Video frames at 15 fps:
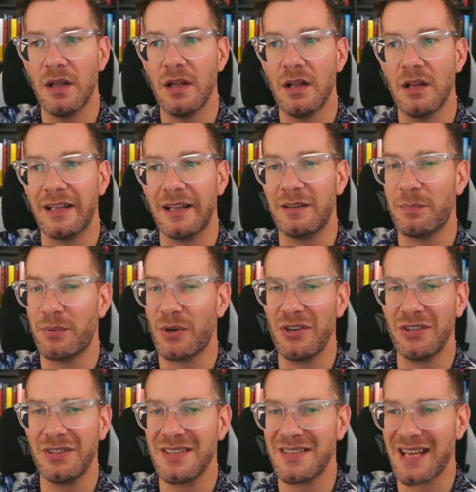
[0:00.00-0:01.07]
Like, the product
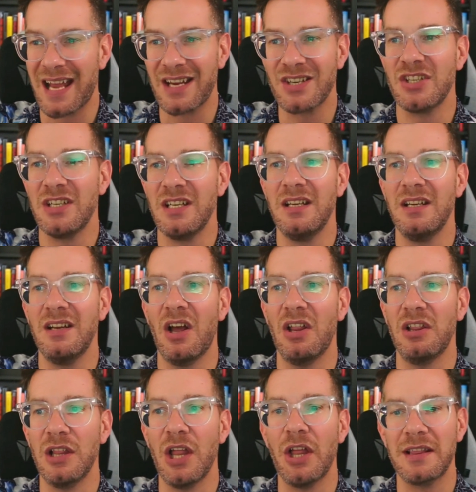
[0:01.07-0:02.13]
is actually a
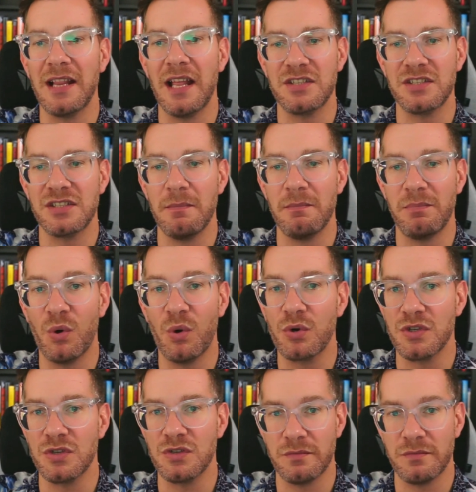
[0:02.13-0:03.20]
lot less
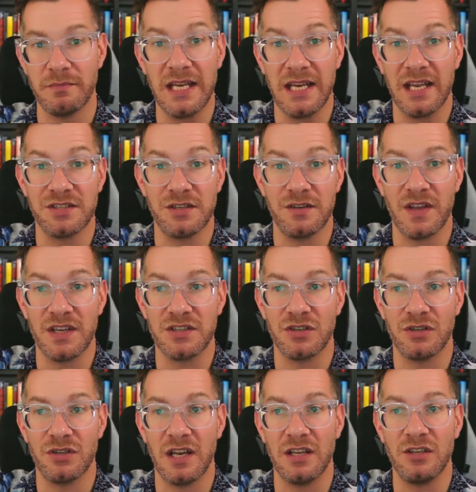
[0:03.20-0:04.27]
important to me as an investor
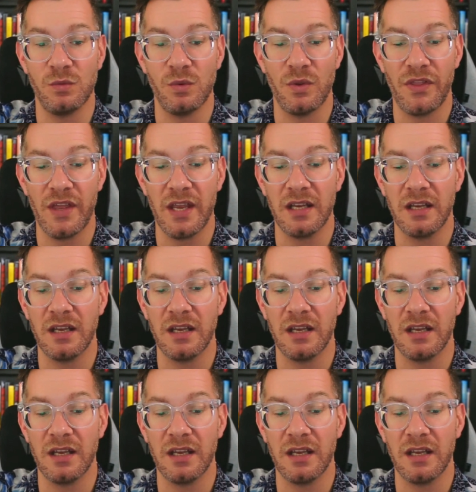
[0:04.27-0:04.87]
than you would think.